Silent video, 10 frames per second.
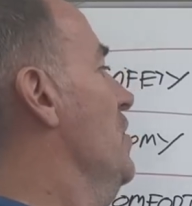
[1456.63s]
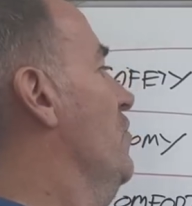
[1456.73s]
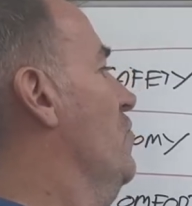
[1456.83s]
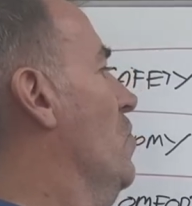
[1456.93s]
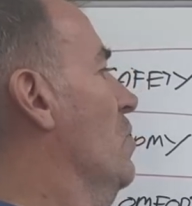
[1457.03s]

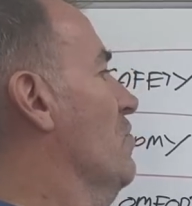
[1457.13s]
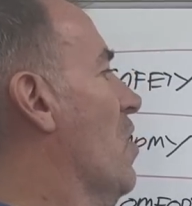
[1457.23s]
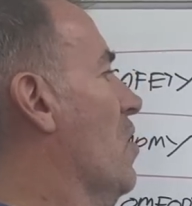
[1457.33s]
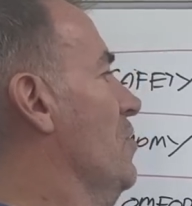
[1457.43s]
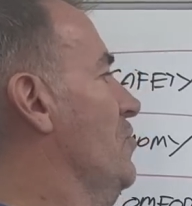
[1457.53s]
So it was
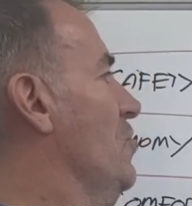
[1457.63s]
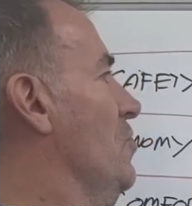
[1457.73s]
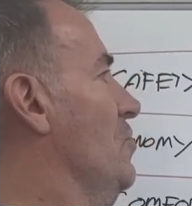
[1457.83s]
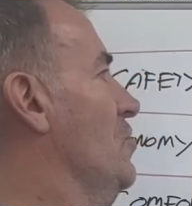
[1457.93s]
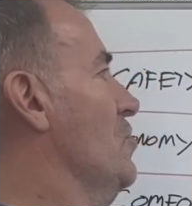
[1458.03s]
hard
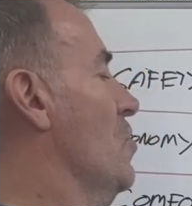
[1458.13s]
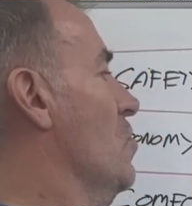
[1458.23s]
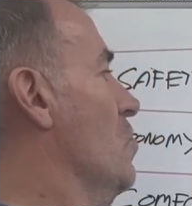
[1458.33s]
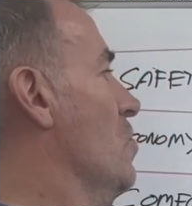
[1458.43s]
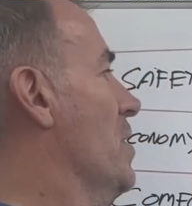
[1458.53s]
to
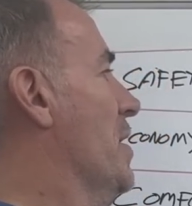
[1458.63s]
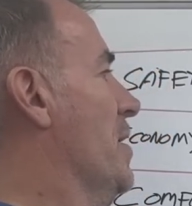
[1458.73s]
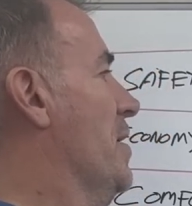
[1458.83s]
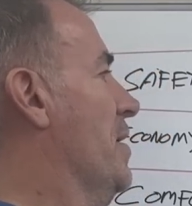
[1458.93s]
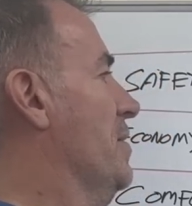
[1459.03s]

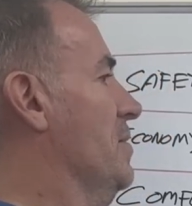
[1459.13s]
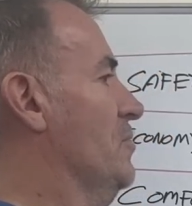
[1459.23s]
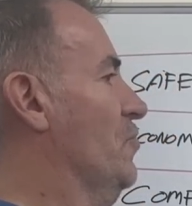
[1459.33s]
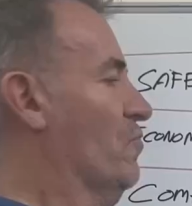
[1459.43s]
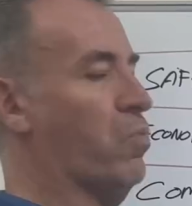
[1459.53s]
know
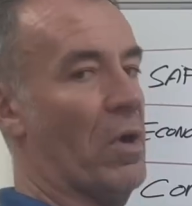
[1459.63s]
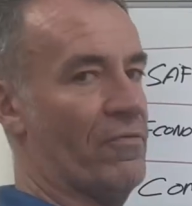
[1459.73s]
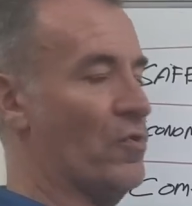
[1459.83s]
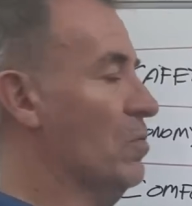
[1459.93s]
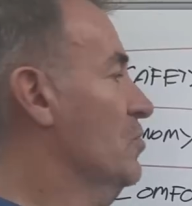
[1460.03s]
just what
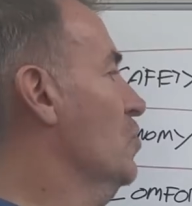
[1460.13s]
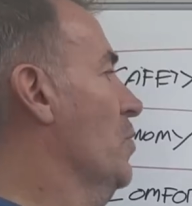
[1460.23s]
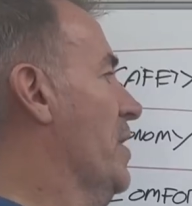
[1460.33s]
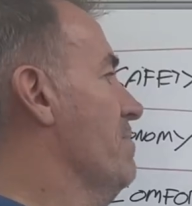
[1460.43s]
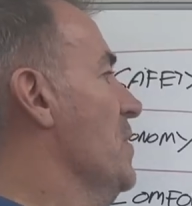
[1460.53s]
fuel was
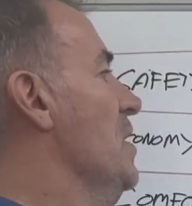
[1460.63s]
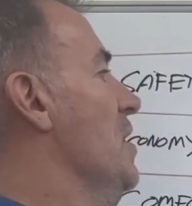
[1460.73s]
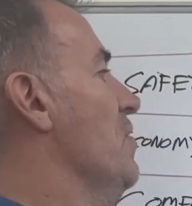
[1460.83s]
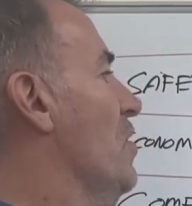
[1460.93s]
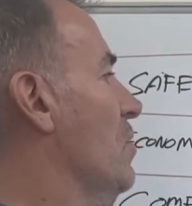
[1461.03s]
going in.
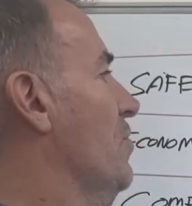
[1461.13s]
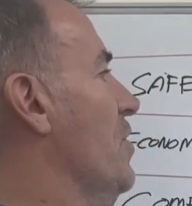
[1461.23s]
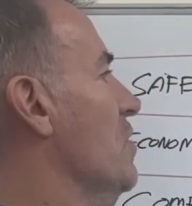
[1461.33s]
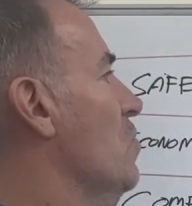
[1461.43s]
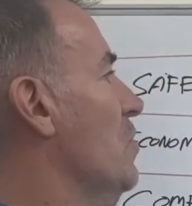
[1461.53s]
The other
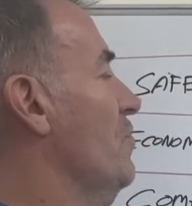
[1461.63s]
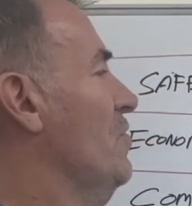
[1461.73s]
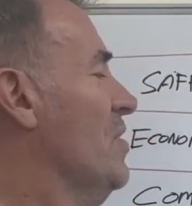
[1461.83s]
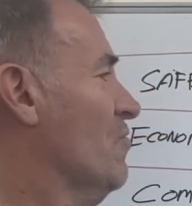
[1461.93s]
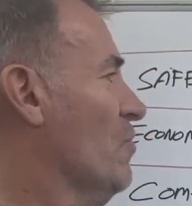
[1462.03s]
thing was,
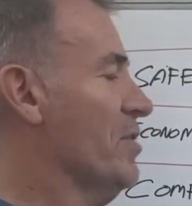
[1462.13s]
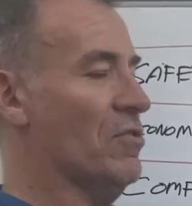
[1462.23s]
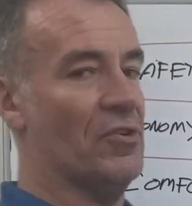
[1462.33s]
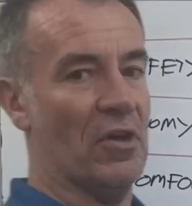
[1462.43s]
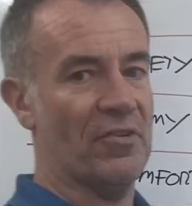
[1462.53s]
this
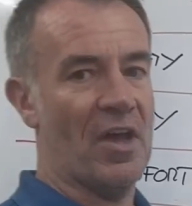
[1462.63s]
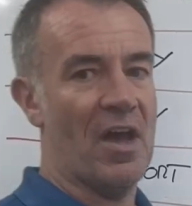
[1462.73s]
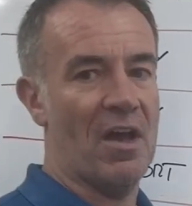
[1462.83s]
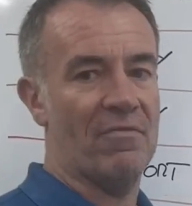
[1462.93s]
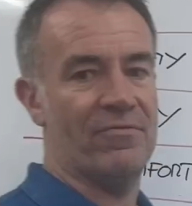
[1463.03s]
tractor does
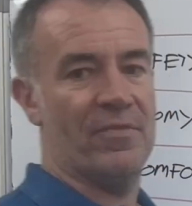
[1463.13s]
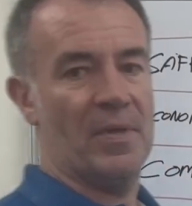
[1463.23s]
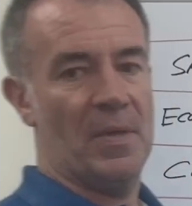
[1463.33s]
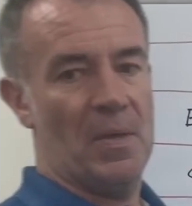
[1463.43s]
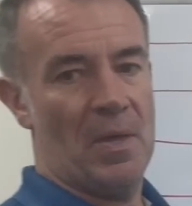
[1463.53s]
have
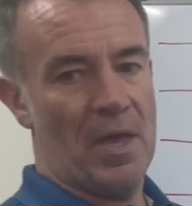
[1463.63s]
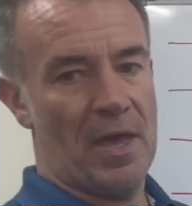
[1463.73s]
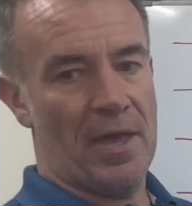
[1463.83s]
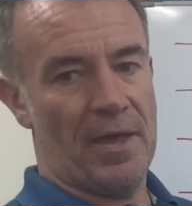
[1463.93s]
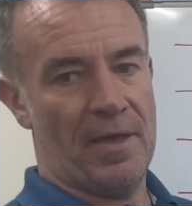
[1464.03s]

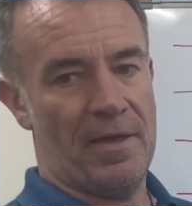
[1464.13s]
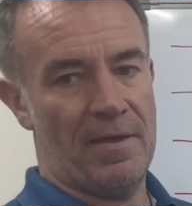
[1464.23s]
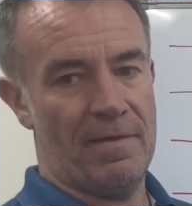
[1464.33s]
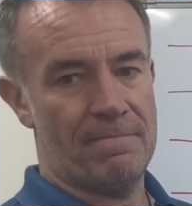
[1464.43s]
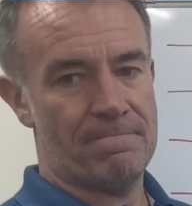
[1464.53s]

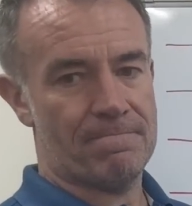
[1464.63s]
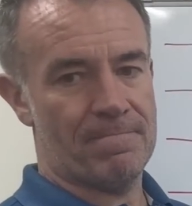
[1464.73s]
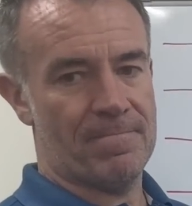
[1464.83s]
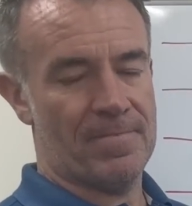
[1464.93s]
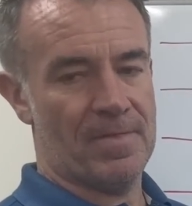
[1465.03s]
a
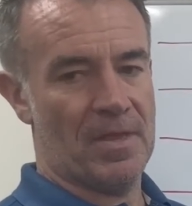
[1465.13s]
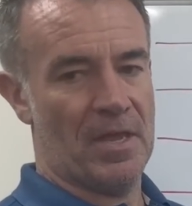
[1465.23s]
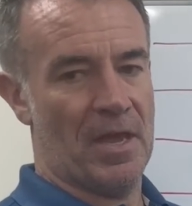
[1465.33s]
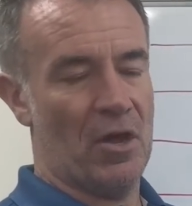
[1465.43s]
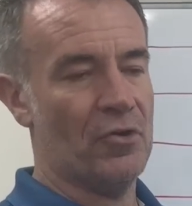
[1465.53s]

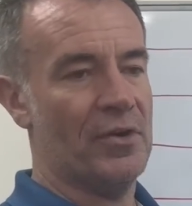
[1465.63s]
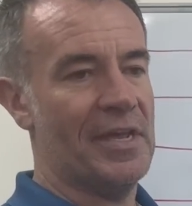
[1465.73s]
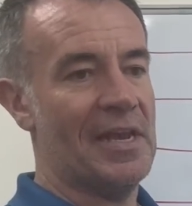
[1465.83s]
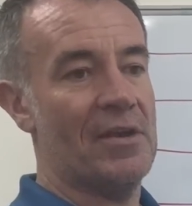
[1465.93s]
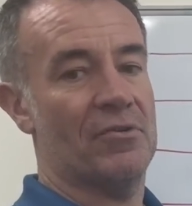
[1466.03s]

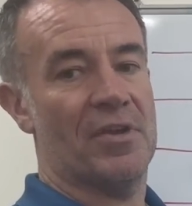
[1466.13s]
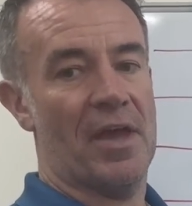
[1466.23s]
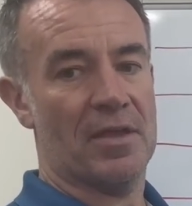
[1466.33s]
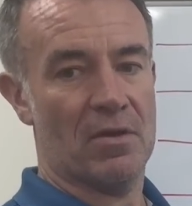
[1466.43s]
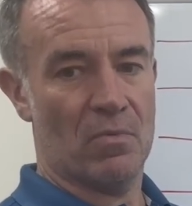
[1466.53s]
108 litre
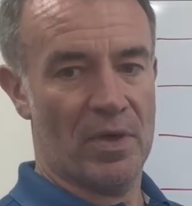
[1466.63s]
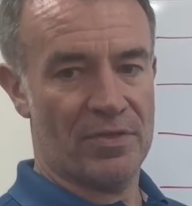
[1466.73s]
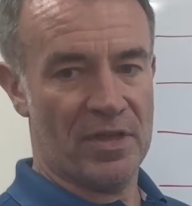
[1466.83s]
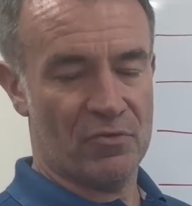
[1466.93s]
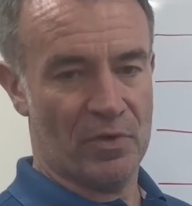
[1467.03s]
tank with
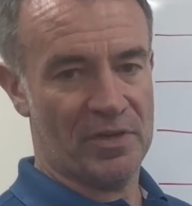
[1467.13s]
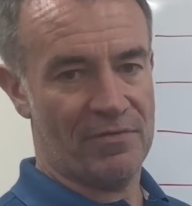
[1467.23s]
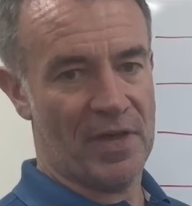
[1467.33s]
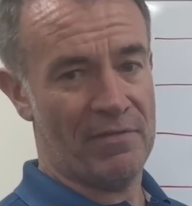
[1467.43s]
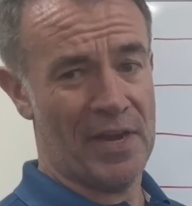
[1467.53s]
a
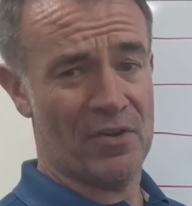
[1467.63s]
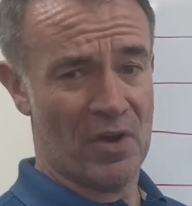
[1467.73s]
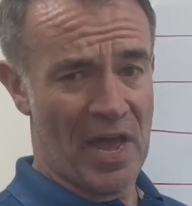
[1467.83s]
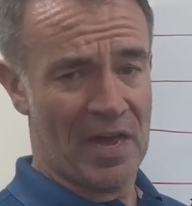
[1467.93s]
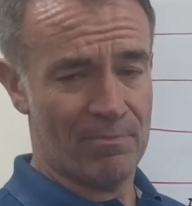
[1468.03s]
25
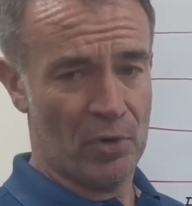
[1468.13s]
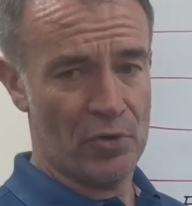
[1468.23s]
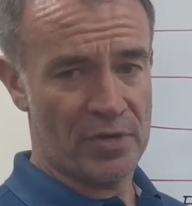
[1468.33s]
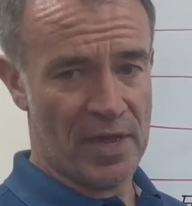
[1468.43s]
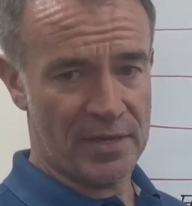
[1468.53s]
litre
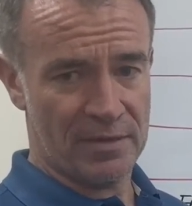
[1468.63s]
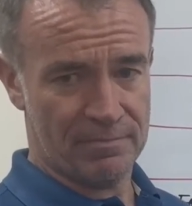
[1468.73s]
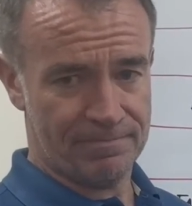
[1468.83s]
AdBlue tank,